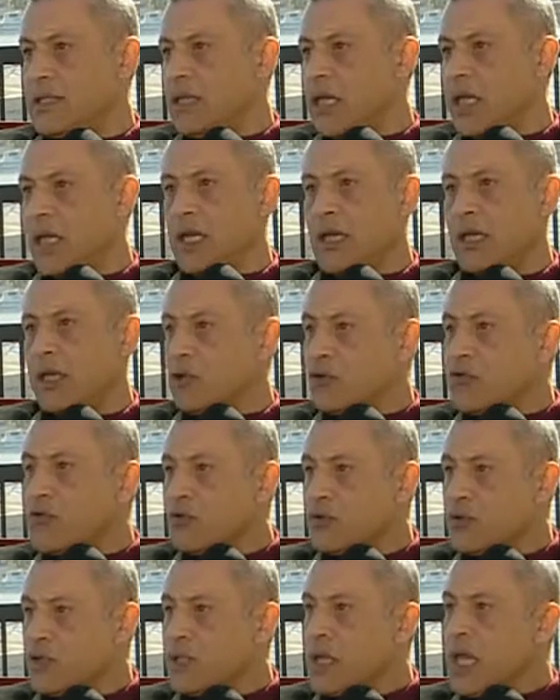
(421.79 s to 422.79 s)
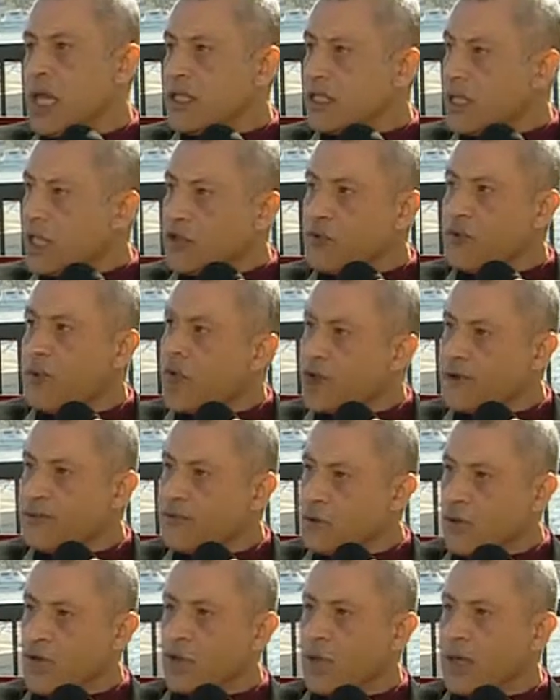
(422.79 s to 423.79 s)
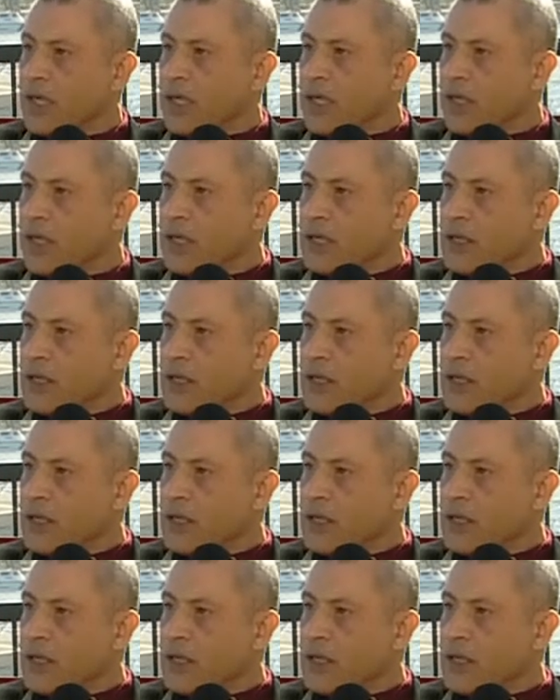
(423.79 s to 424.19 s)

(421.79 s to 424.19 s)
say, rules that we are following.